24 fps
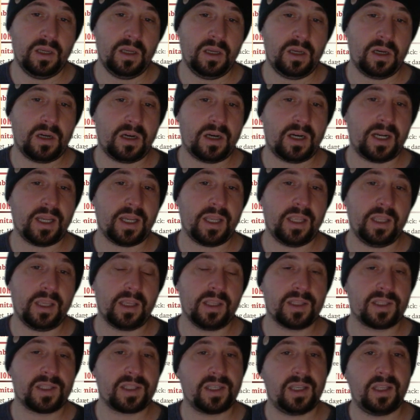All right, and you
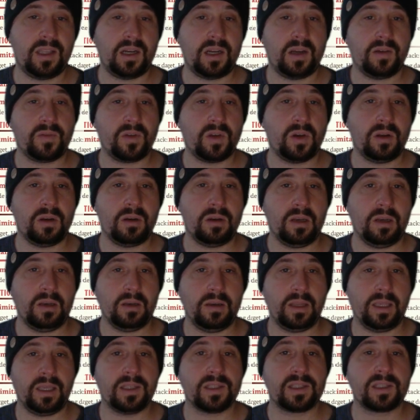can see that I've got
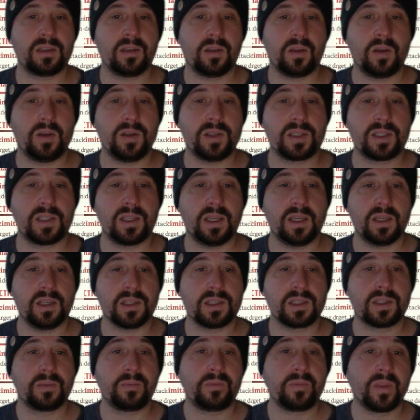links to those
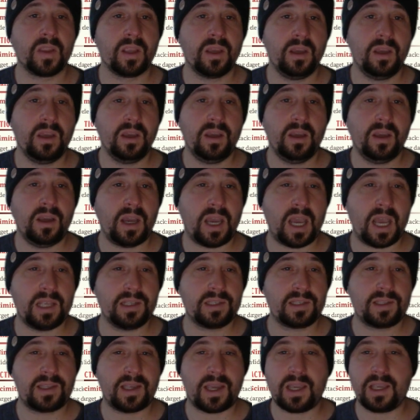things.
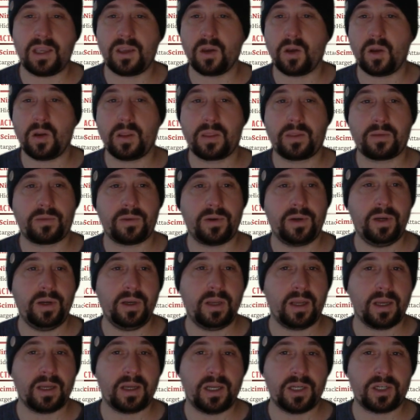As they go through,
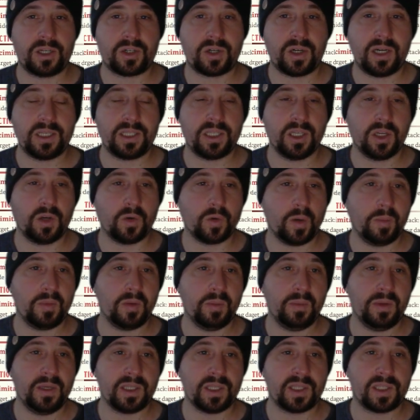like I tried to group
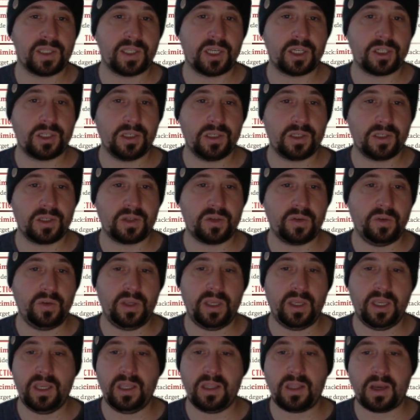them into session 2
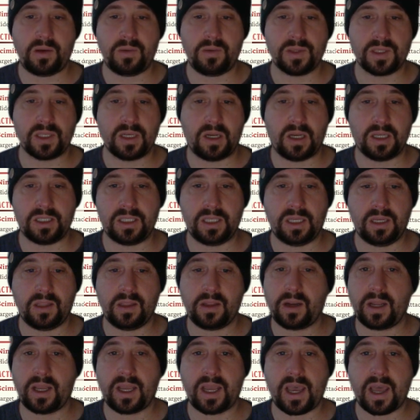here. That was an idea
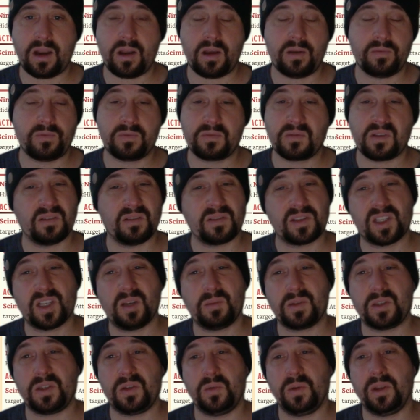that I had. I've
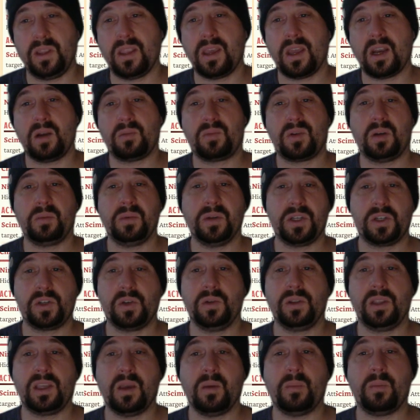stopped doing that. I probably
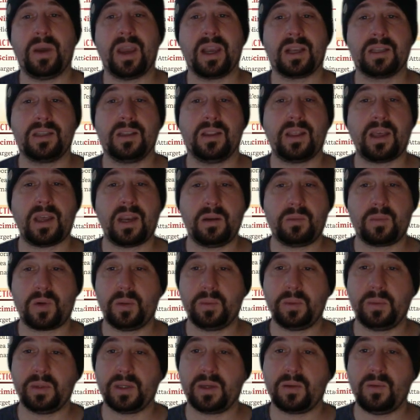should get back to that. It'd
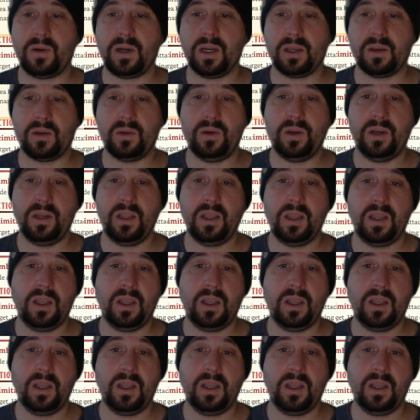probably be quite good.